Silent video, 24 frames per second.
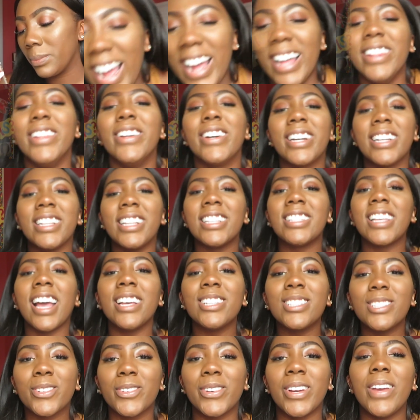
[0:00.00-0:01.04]
I look at this,
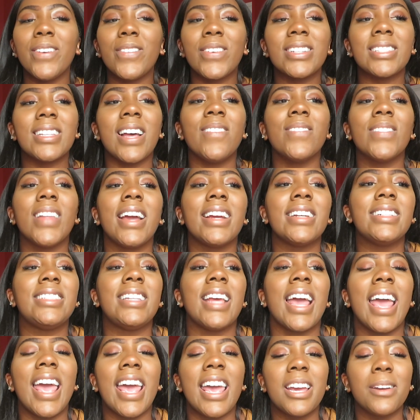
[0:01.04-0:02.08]
I scream because I'm like,
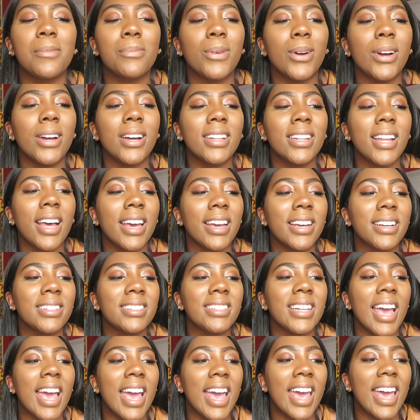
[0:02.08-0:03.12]
dang, bro,
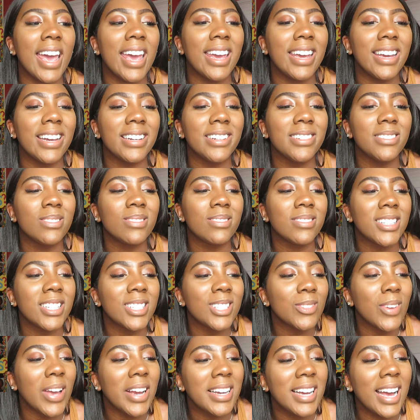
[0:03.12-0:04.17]
like, dang.
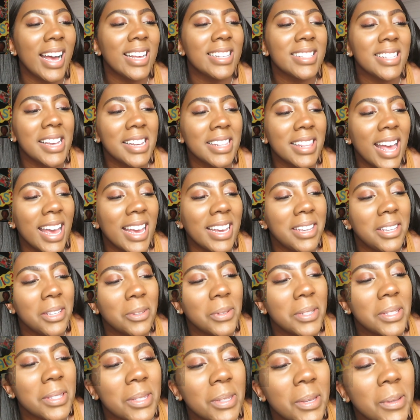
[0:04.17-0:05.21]
This is why guys ain't like
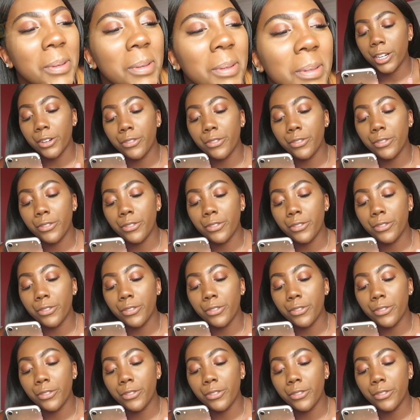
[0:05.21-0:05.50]
you in school.